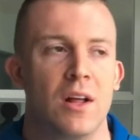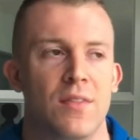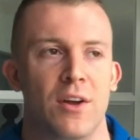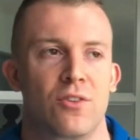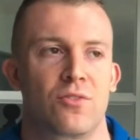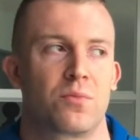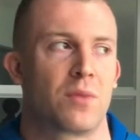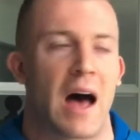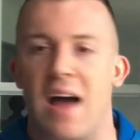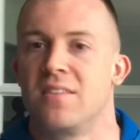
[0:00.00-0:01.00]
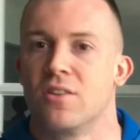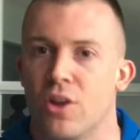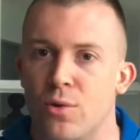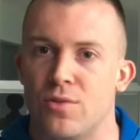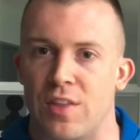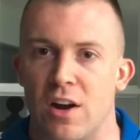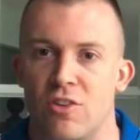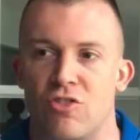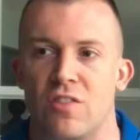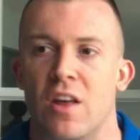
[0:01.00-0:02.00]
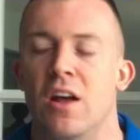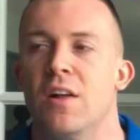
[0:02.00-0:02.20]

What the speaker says: There's highs and lows there. It's just